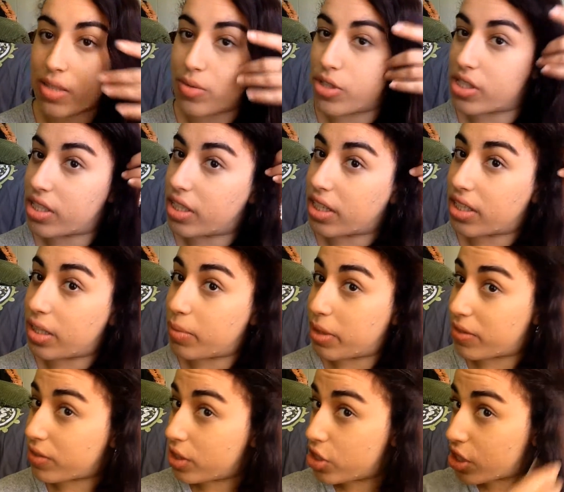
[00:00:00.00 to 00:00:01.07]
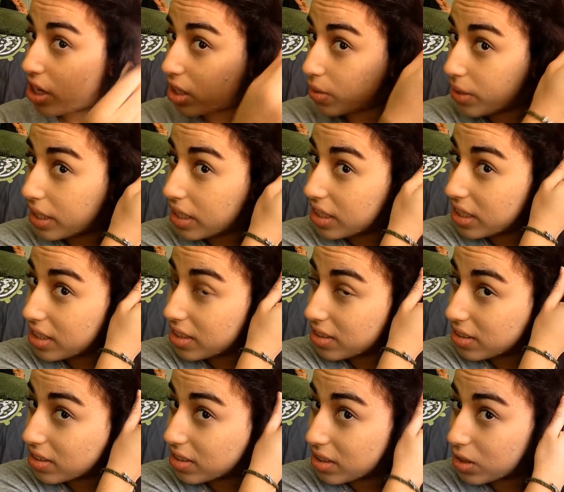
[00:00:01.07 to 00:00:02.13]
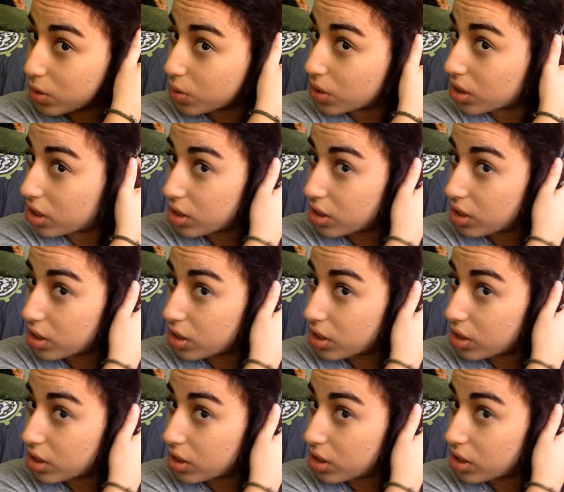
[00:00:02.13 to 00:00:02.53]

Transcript: I'm just going to clip my fringe out of the way because Lord